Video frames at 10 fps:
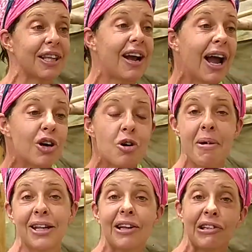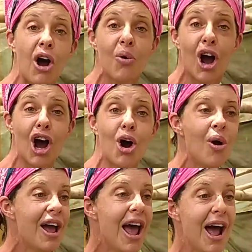and the guy who made the logo
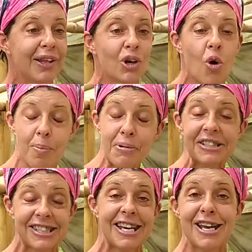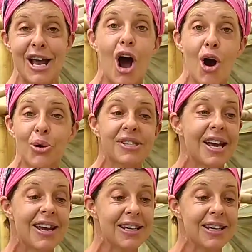and the corporate CEOs